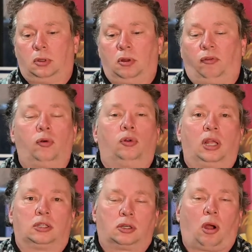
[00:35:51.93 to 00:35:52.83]
food
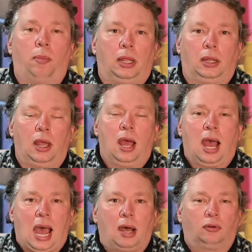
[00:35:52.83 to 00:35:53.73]
that's coming
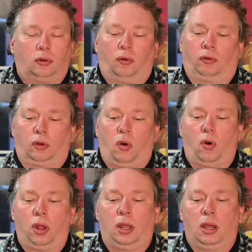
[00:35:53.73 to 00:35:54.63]
out of the
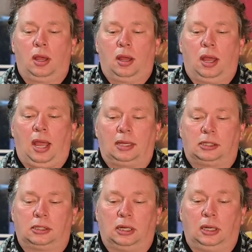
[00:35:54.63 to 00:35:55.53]
koi
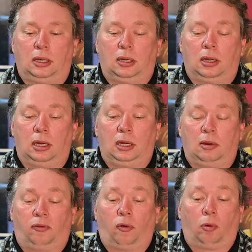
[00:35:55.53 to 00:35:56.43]
as in
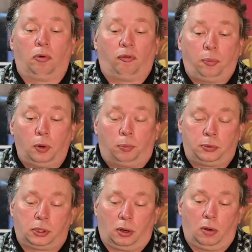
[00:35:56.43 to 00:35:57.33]
the form of
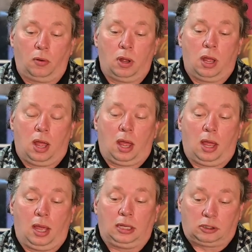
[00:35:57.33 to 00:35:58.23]
poop. So
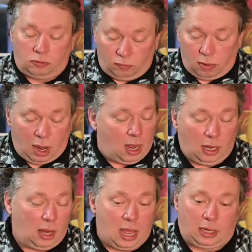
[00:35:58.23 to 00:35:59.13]
I
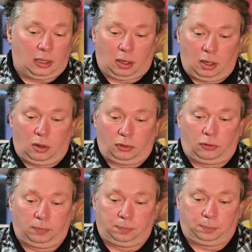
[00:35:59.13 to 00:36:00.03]
like it a lot.